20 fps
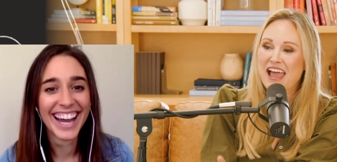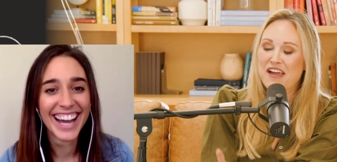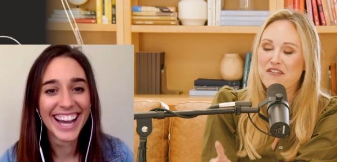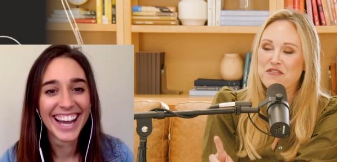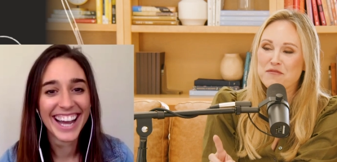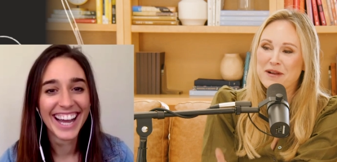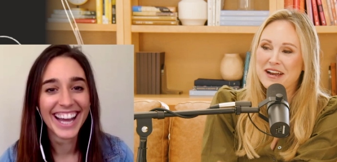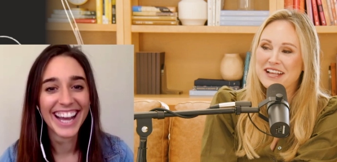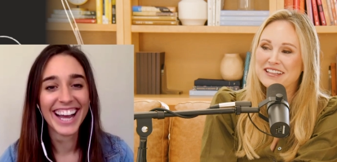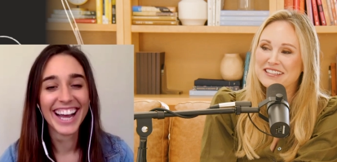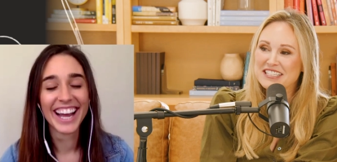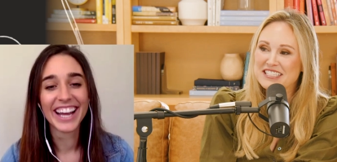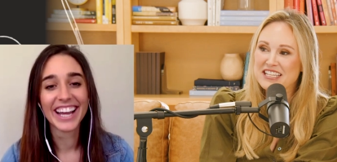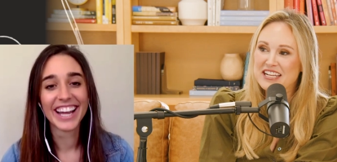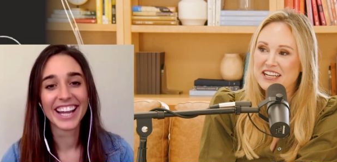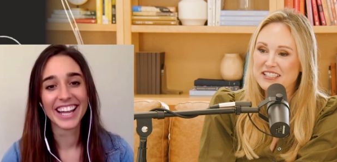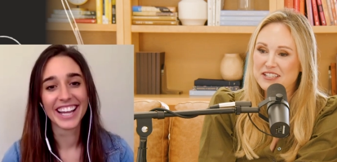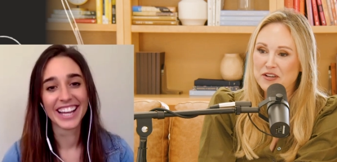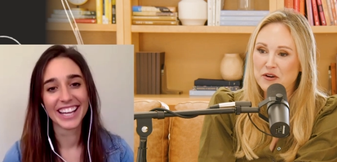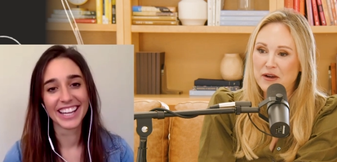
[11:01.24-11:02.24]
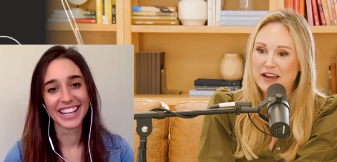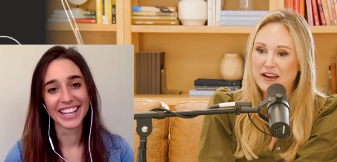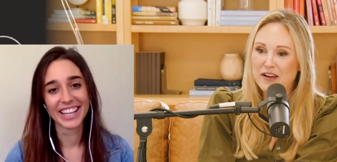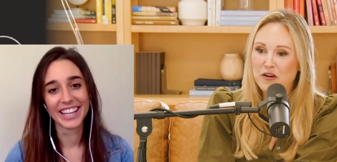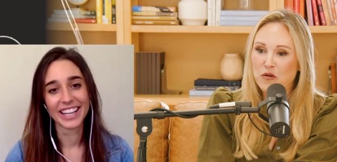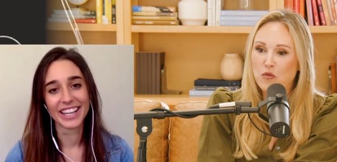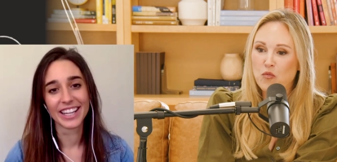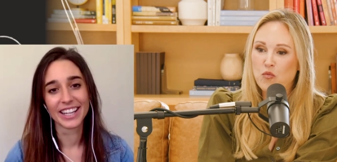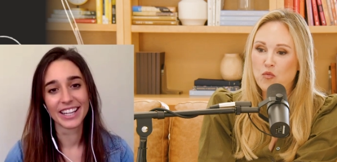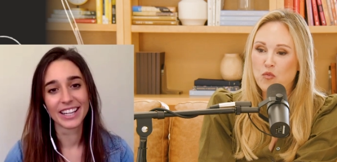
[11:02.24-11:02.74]
Speaker 1: Everybody listening is going,
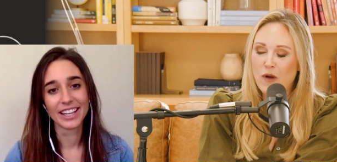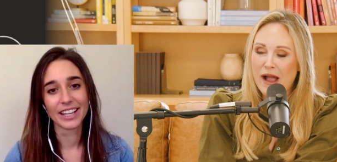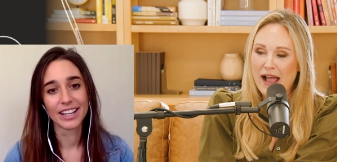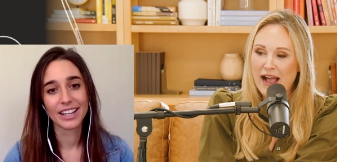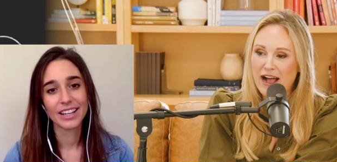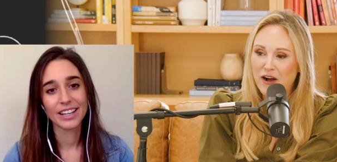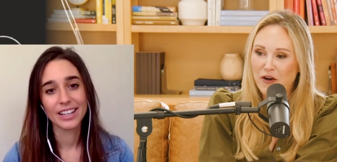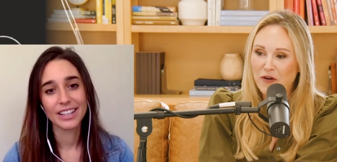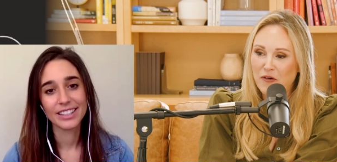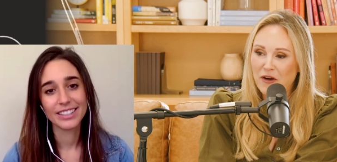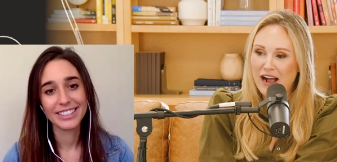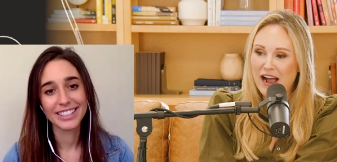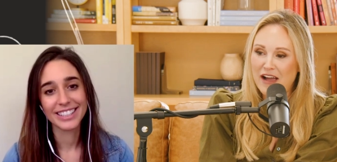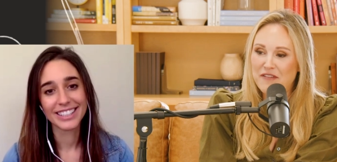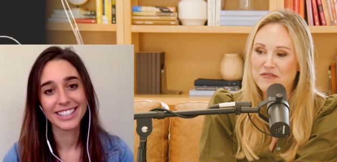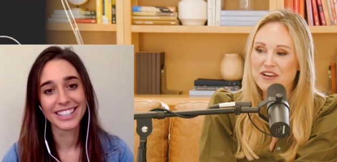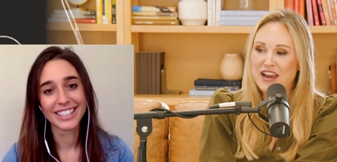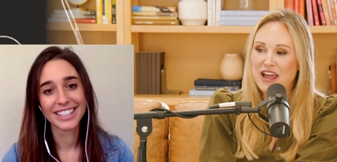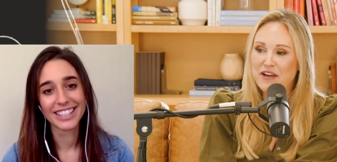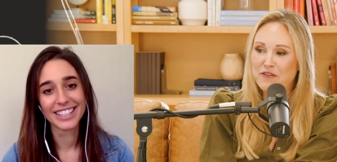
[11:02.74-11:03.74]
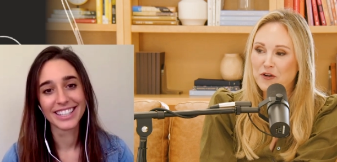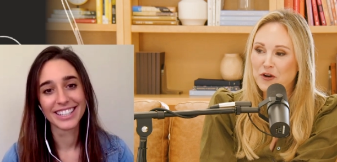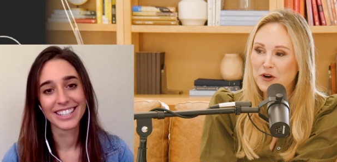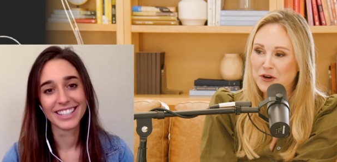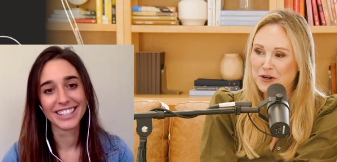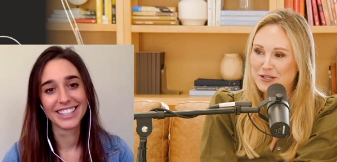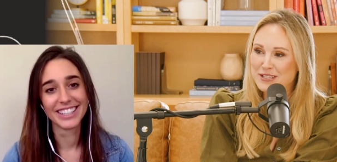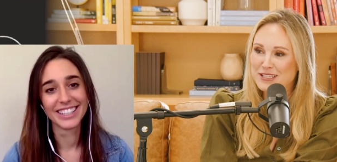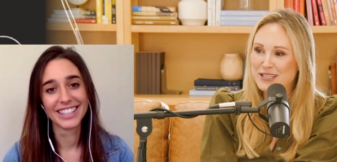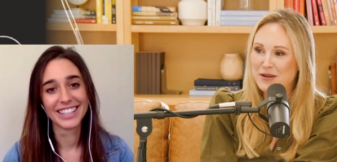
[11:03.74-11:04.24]
wow, I've never
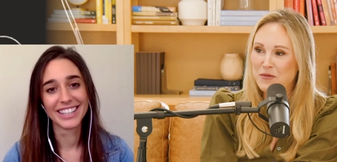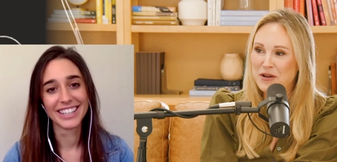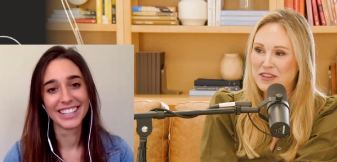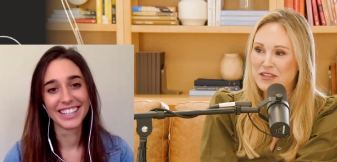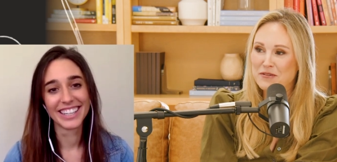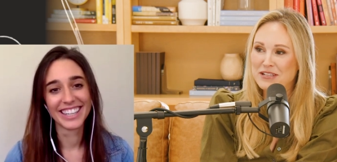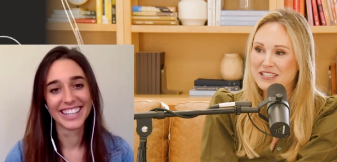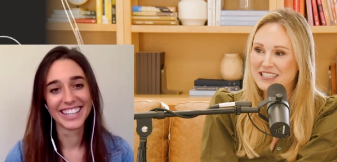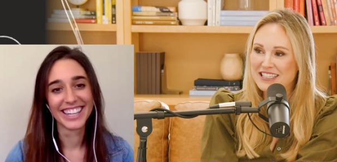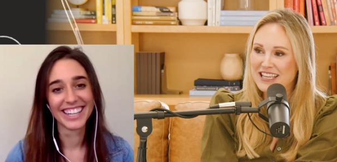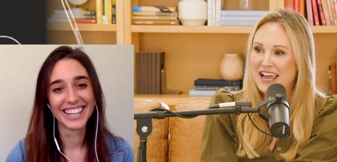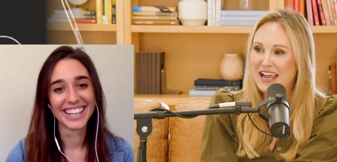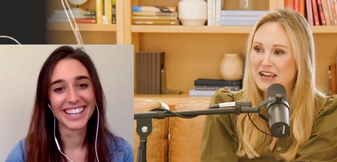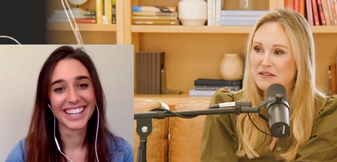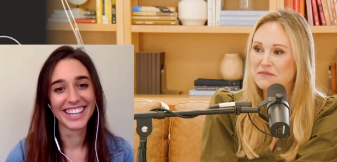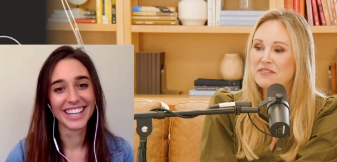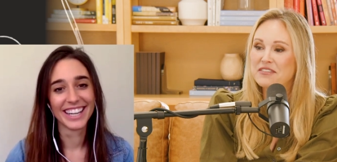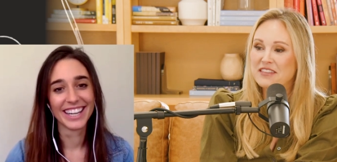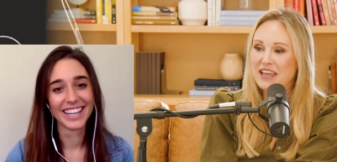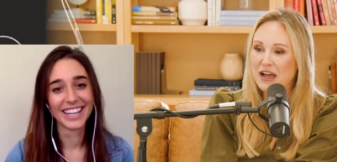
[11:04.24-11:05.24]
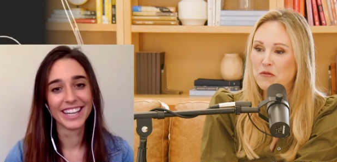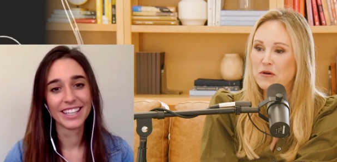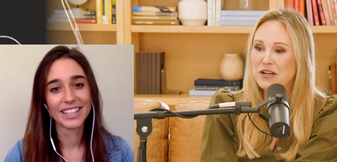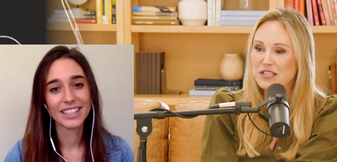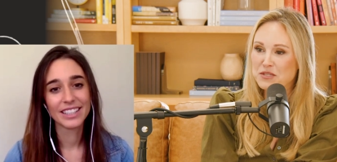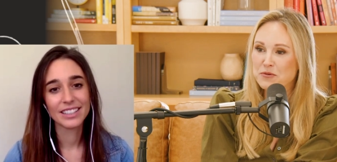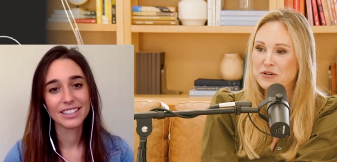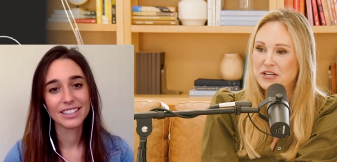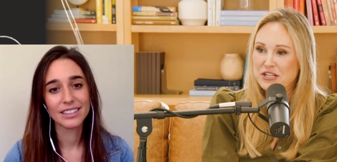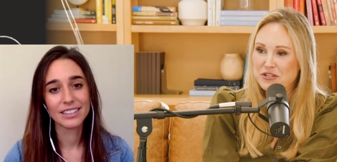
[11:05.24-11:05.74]
heard someone that would say that
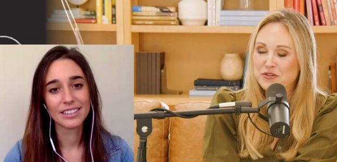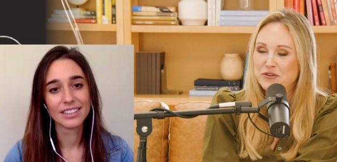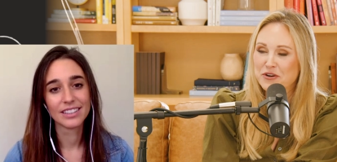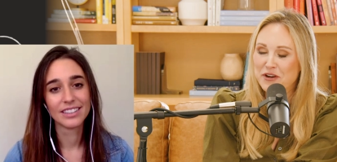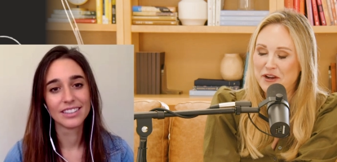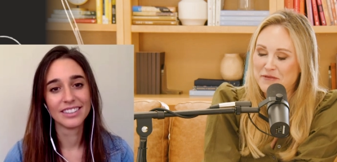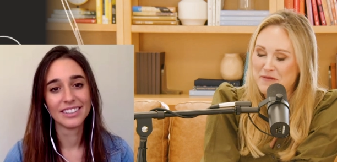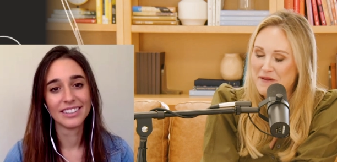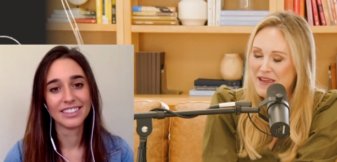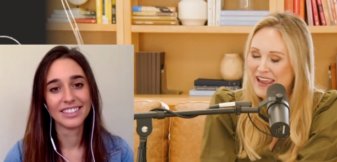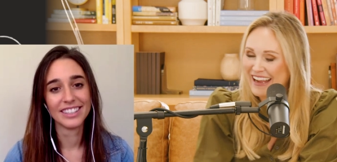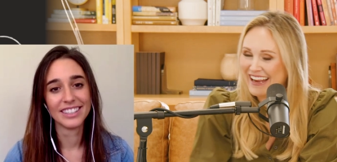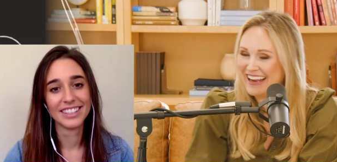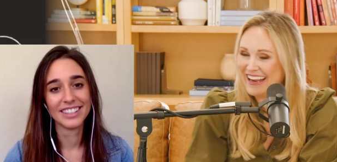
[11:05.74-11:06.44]
was pretty true of me.